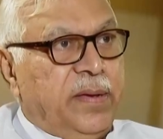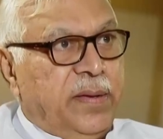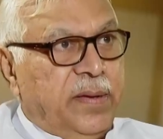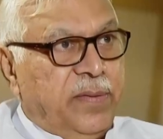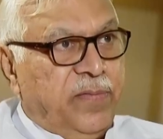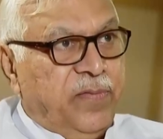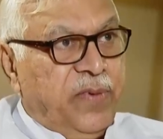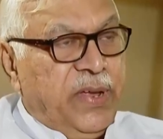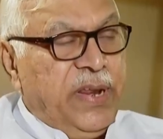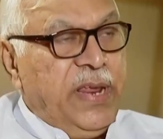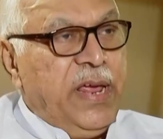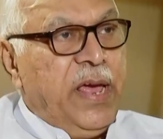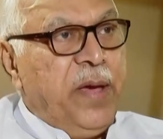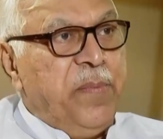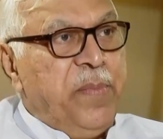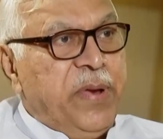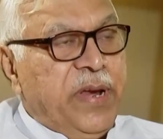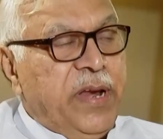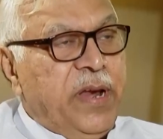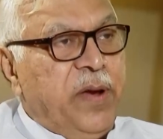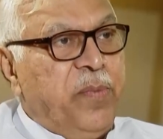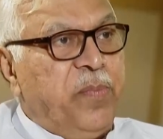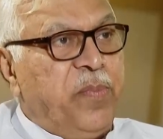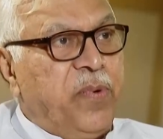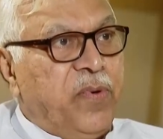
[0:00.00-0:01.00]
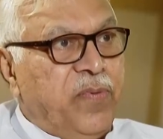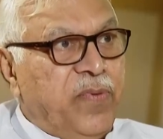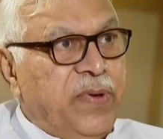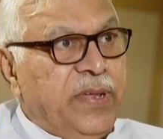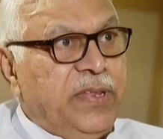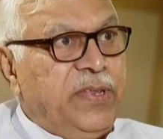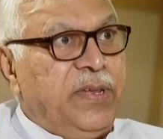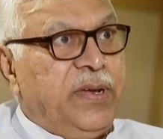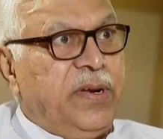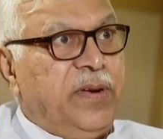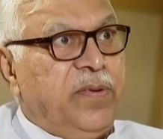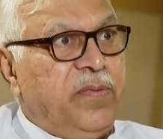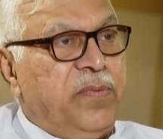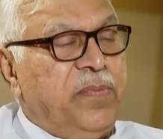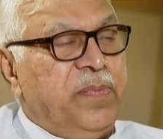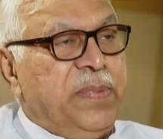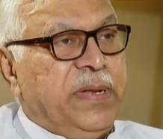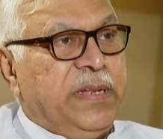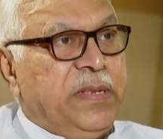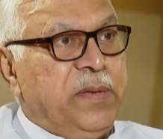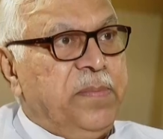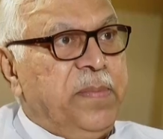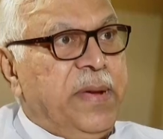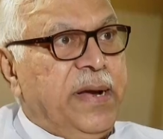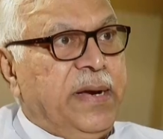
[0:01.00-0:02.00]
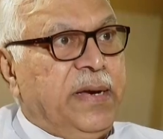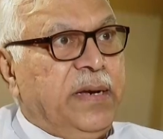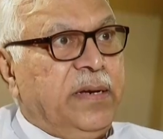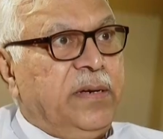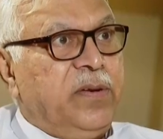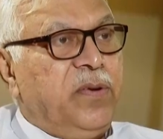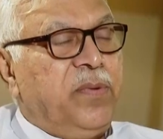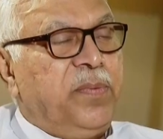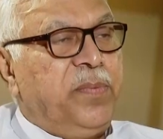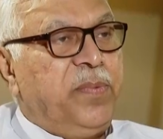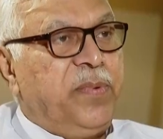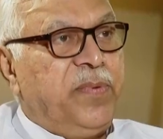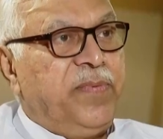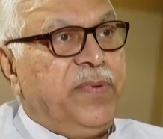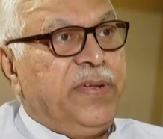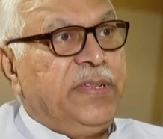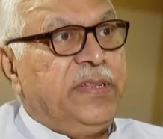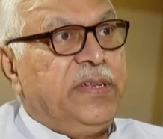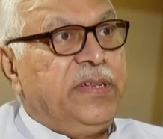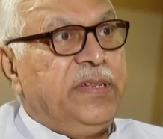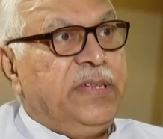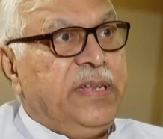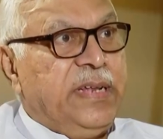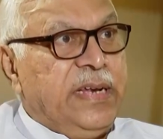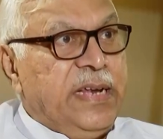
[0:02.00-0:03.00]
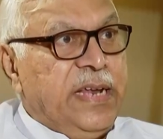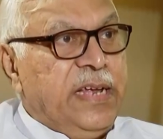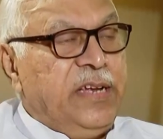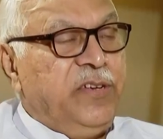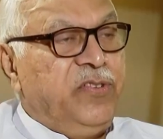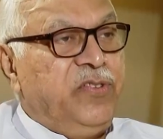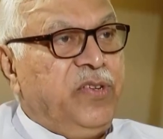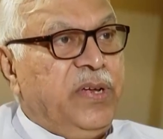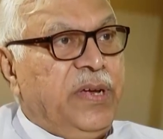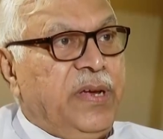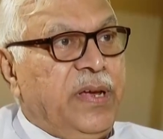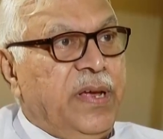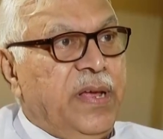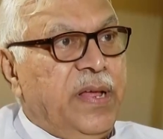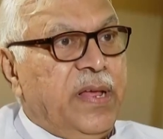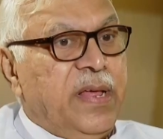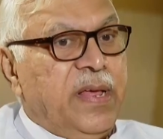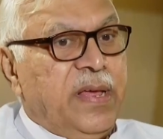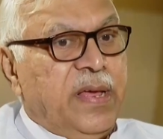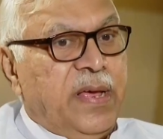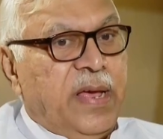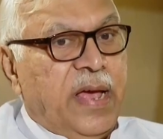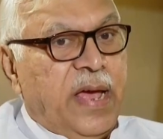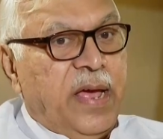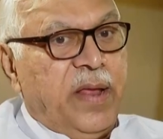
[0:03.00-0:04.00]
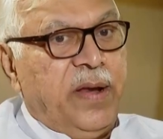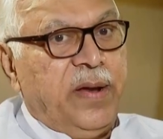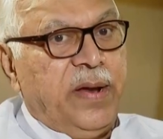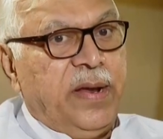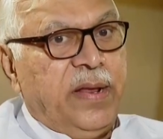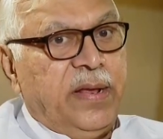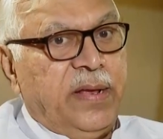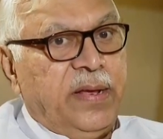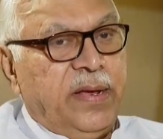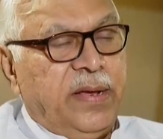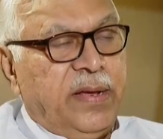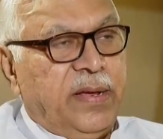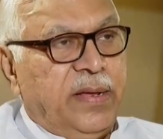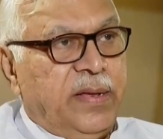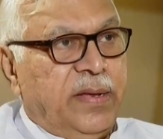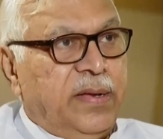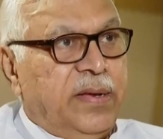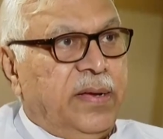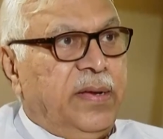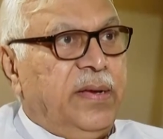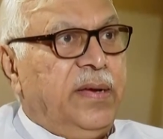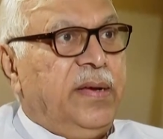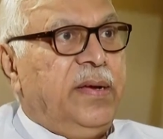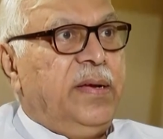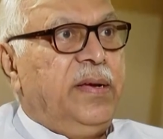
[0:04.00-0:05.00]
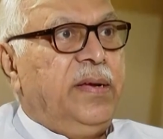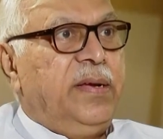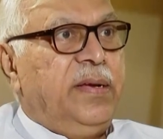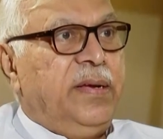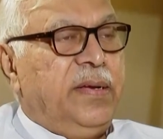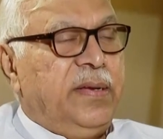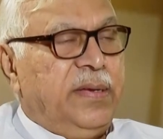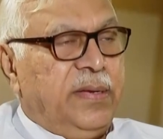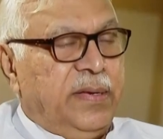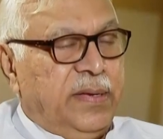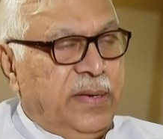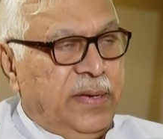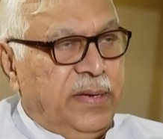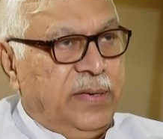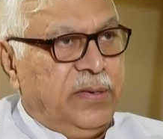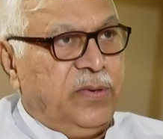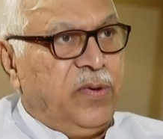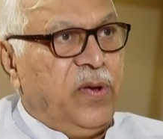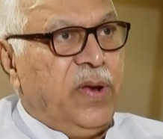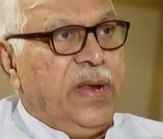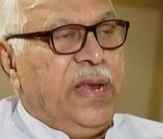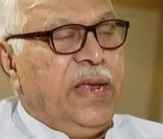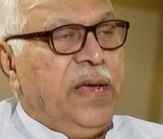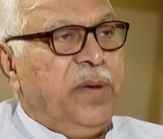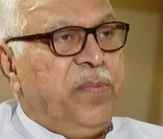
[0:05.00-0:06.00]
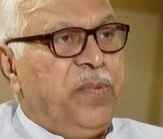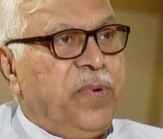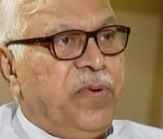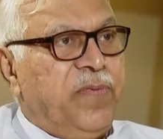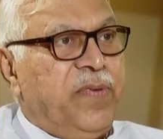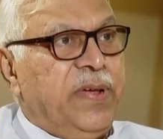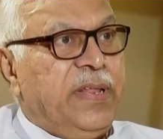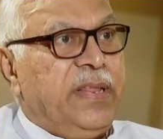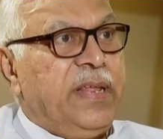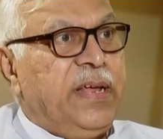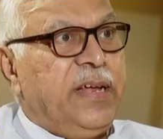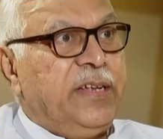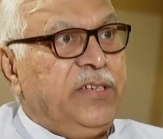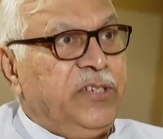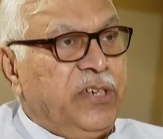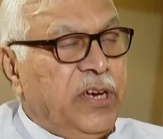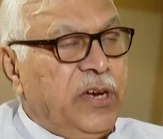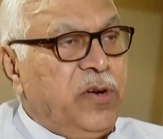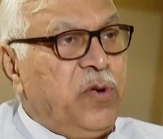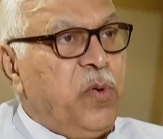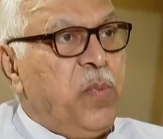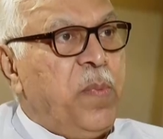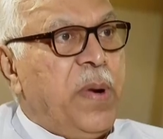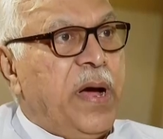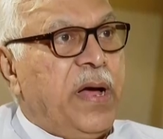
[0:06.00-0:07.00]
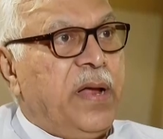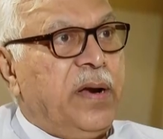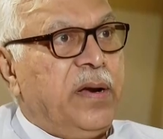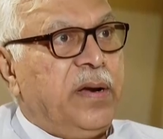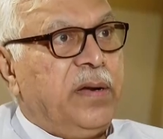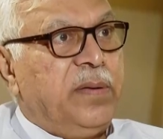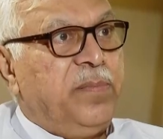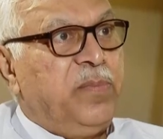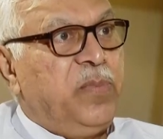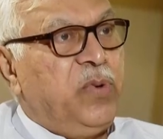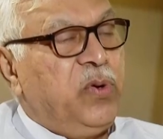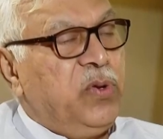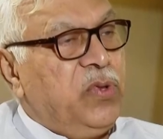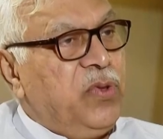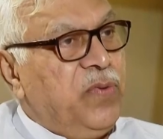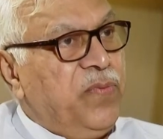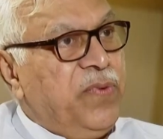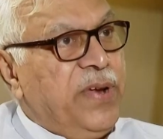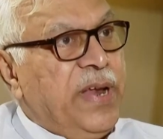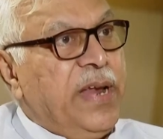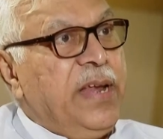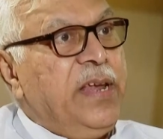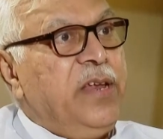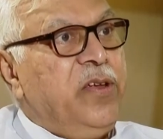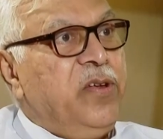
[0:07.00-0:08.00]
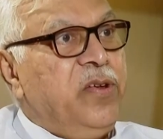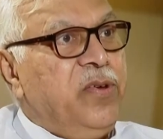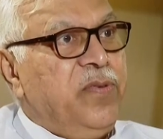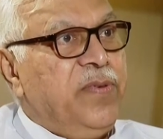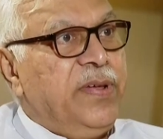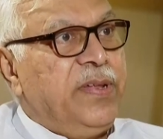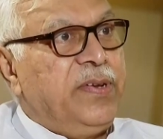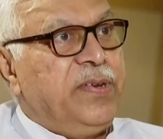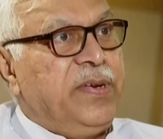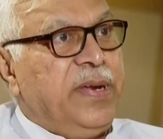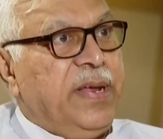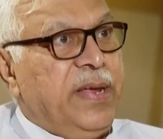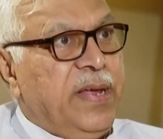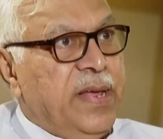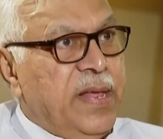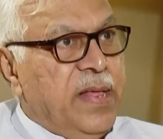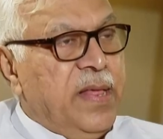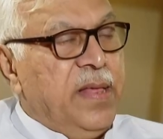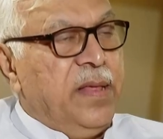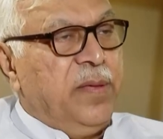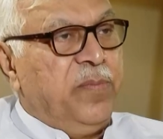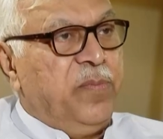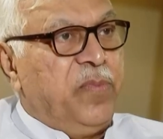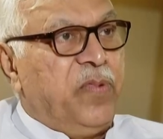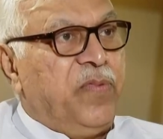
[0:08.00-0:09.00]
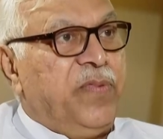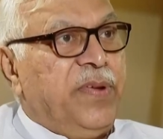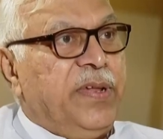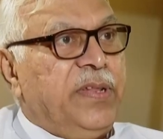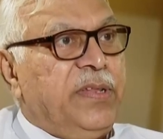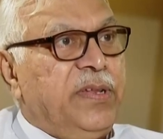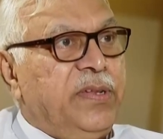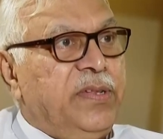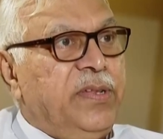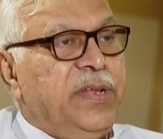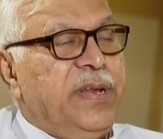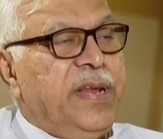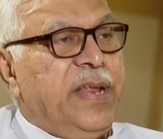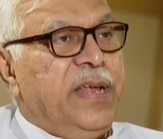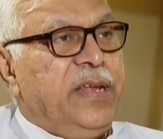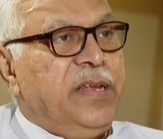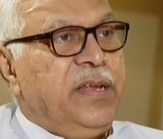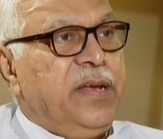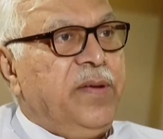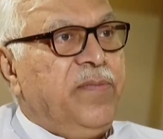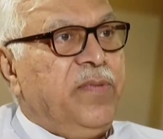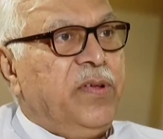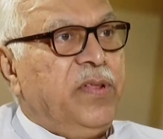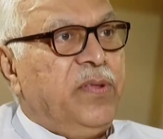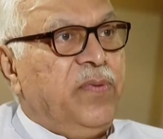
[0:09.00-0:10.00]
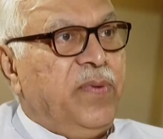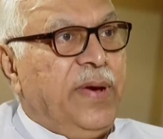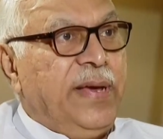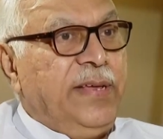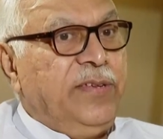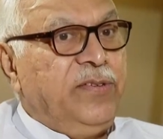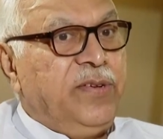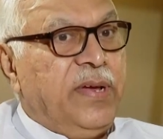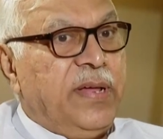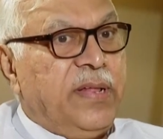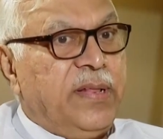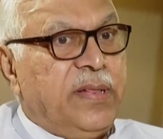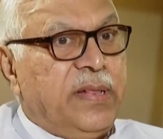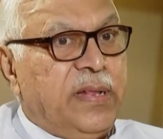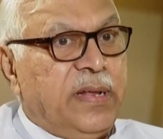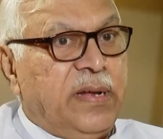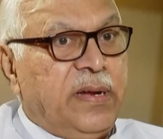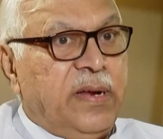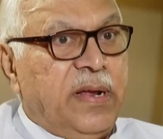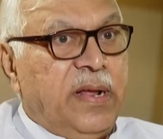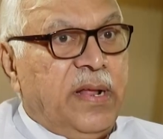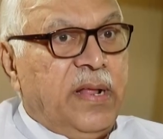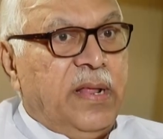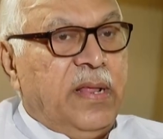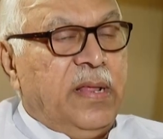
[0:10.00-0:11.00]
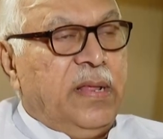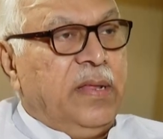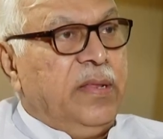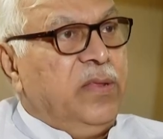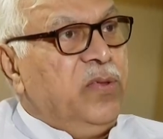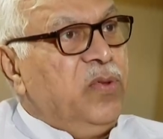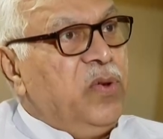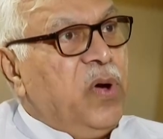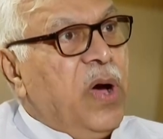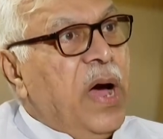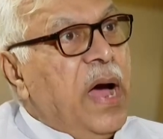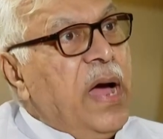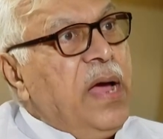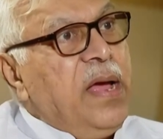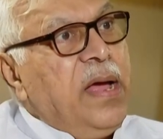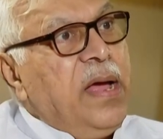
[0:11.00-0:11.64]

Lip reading: very eminent professor of mathematics, Professor Dinesh Singh, and his colleague Professor Ajay Kumar, both of Delhi University. Professor Dinesh Singh was Vice Chancellor. So I